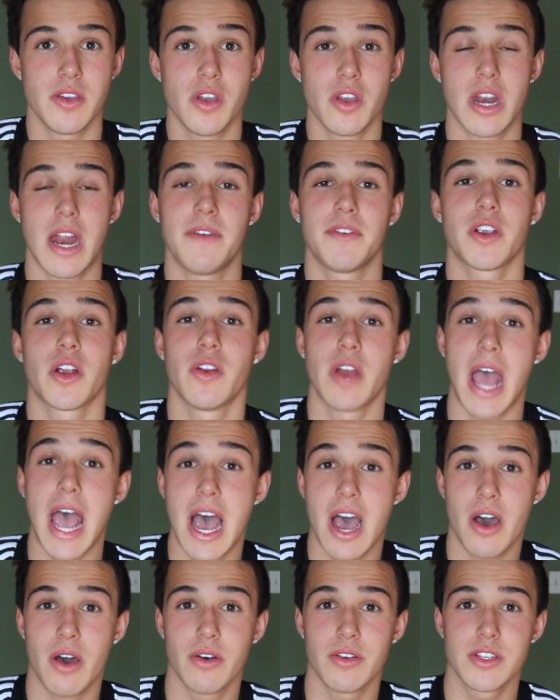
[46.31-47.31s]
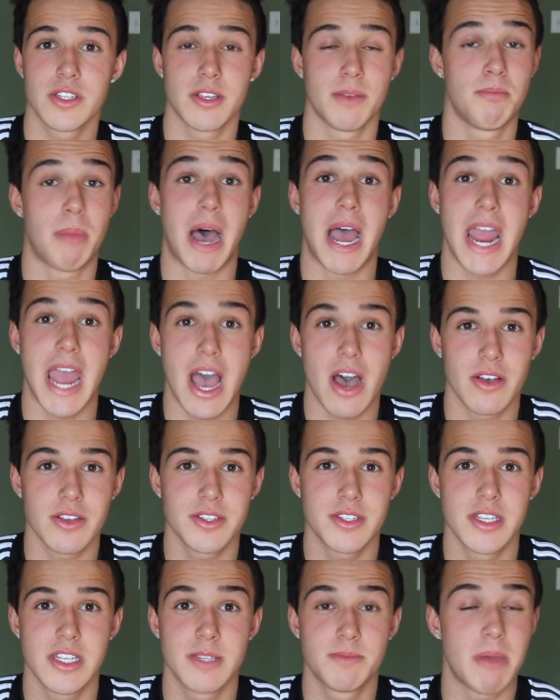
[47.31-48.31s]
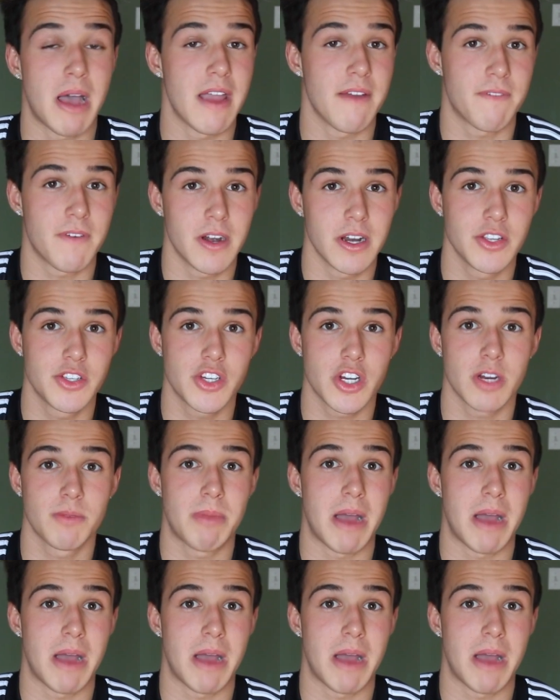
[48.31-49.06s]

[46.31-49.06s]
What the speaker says: You can have your own house, buy houses, buy furniture,